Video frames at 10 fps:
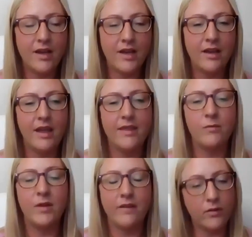and then
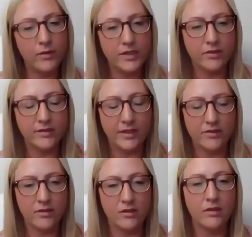we have our regional
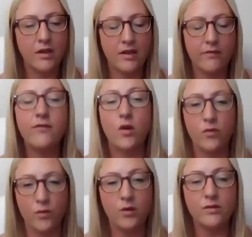center
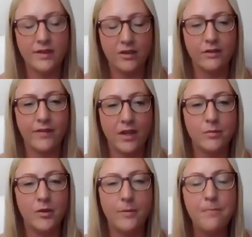phone roles that are
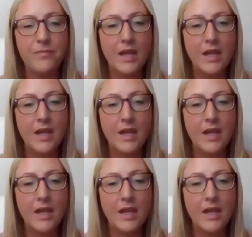available.